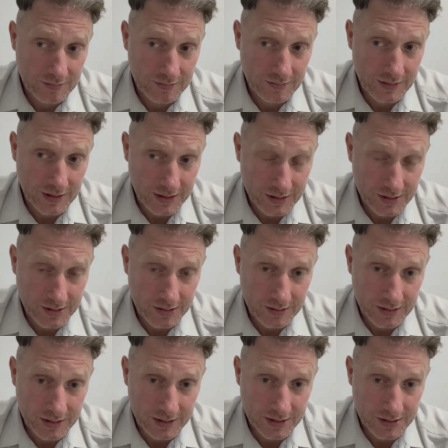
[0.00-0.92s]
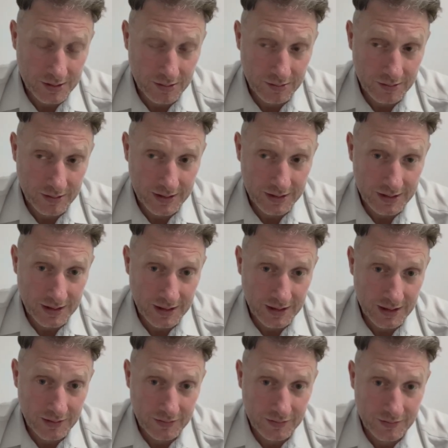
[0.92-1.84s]
He sold his
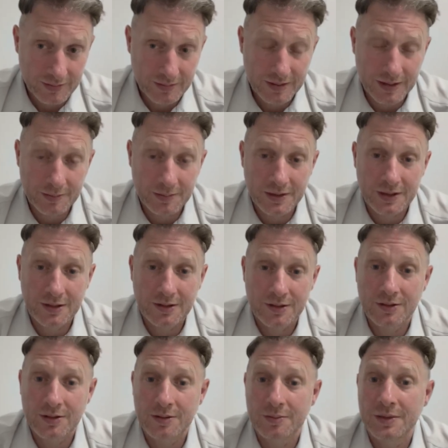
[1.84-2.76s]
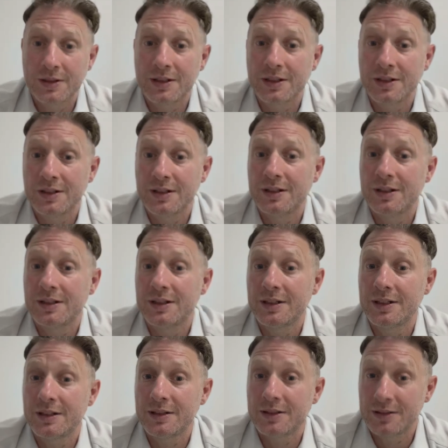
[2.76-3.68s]
half. He made a lot of money and
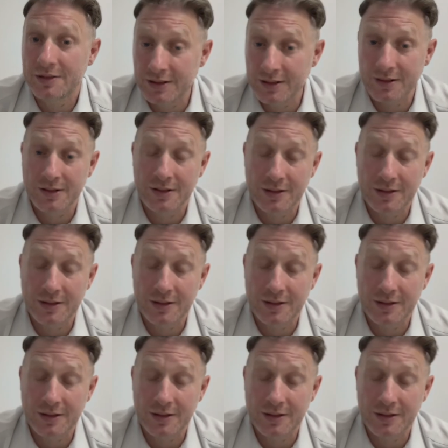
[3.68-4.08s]
he did it.